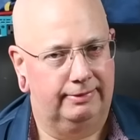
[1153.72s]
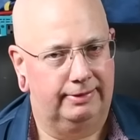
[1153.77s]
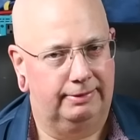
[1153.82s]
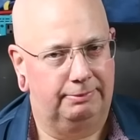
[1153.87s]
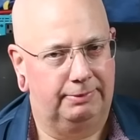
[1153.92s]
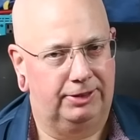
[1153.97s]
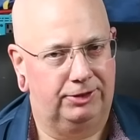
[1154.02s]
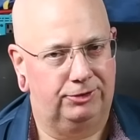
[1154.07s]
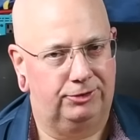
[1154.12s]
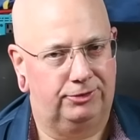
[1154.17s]

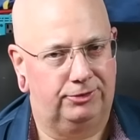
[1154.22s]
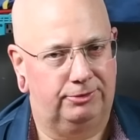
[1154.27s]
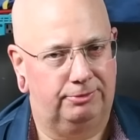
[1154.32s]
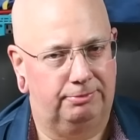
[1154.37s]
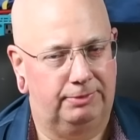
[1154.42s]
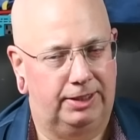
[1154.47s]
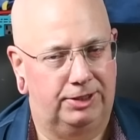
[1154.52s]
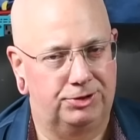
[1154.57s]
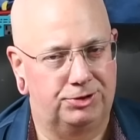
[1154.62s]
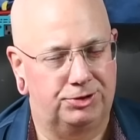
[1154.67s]
that makes
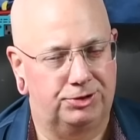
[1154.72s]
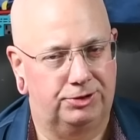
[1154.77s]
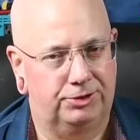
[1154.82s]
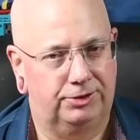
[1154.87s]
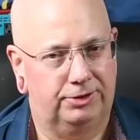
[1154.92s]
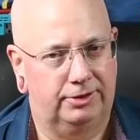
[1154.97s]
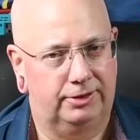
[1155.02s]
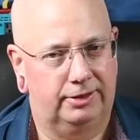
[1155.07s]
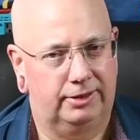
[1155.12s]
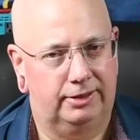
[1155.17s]

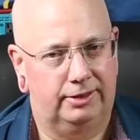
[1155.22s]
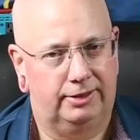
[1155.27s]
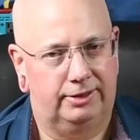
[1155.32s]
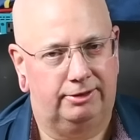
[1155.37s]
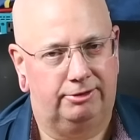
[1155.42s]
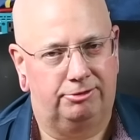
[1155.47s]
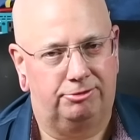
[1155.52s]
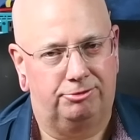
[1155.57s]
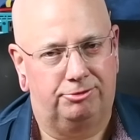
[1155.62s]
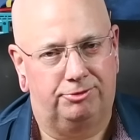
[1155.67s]
mention
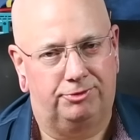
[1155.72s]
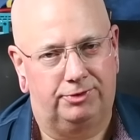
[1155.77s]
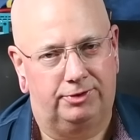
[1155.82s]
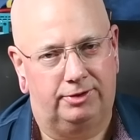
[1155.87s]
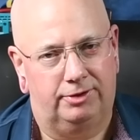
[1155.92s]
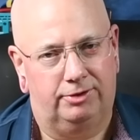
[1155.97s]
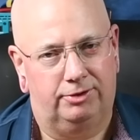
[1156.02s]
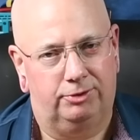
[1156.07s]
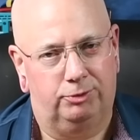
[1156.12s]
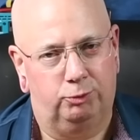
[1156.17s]
of
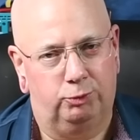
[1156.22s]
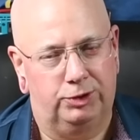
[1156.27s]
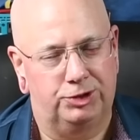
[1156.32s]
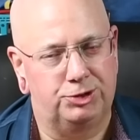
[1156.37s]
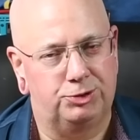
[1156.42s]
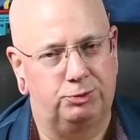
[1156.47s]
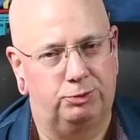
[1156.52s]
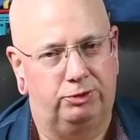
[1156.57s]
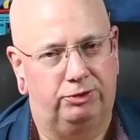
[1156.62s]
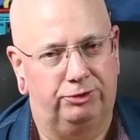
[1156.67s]
uh,
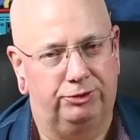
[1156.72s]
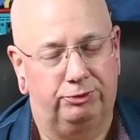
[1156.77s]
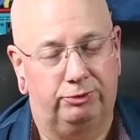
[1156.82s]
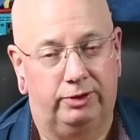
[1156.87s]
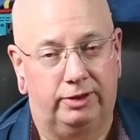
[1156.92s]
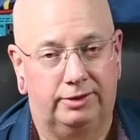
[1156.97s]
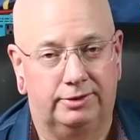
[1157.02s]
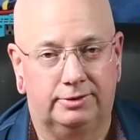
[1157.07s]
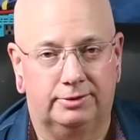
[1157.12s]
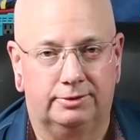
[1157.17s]
rituals
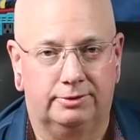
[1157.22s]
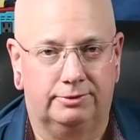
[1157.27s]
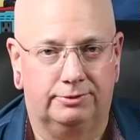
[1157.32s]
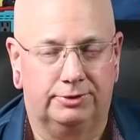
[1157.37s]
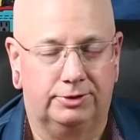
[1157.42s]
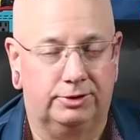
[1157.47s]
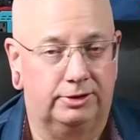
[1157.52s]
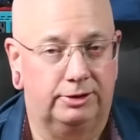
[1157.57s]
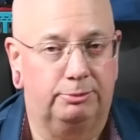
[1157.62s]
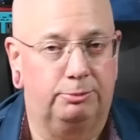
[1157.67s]

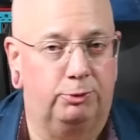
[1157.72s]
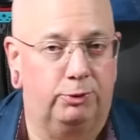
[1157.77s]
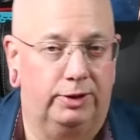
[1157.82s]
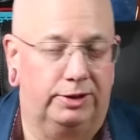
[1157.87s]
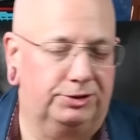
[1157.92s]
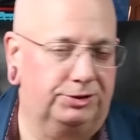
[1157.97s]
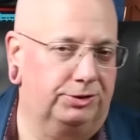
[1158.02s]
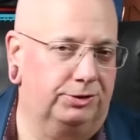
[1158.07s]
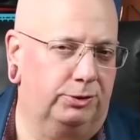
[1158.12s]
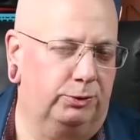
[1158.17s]
relative to
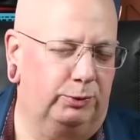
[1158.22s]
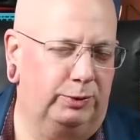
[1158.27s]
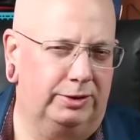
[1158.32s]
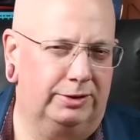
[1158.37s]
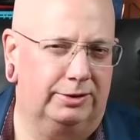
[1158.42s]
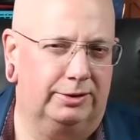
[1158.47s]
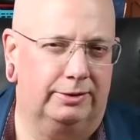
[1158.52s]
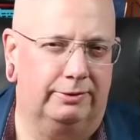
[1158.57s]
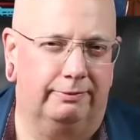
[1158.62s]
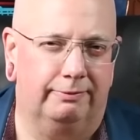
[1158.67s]
liberation or
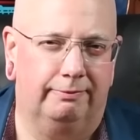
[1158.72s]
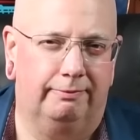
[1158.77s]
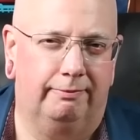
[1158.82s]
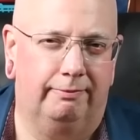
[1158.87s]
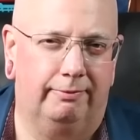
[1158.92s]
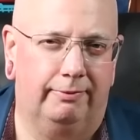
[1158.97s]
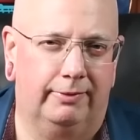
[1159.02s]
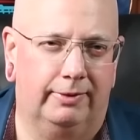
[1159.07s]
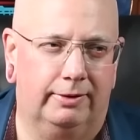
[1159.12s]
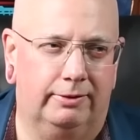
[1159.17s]
wisdom.
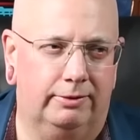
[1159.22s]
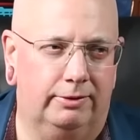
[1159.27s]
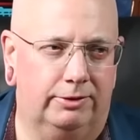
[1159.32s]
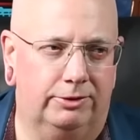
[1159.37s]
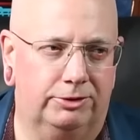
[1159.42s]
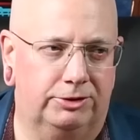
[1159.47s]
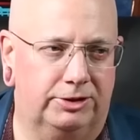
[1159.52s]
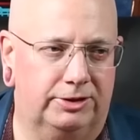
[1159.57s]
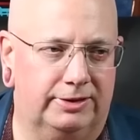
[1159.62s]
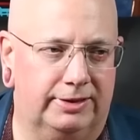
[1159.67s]

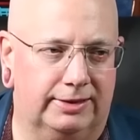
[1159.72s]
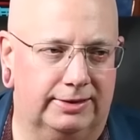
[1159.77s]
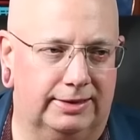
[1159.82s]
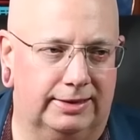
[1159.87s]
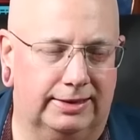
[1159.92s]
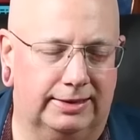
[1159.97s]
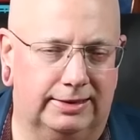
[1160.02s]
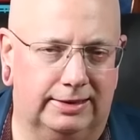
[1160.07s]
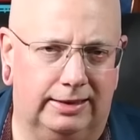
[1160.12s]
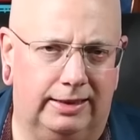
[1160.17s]
There just
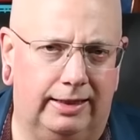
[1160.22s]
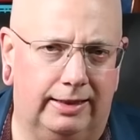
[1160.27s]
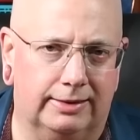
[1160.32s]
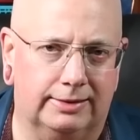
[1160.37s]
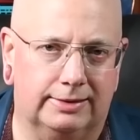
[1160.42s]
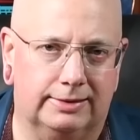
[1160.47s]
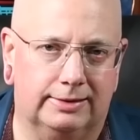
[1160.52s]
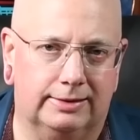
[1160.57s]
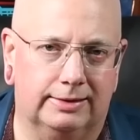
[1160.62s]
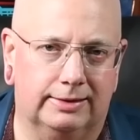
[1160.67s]
doesn't
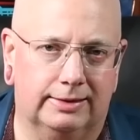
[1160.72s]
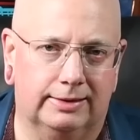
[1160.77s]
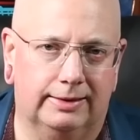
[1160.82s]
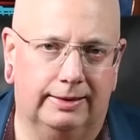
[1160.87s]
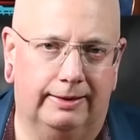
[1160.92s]
exist.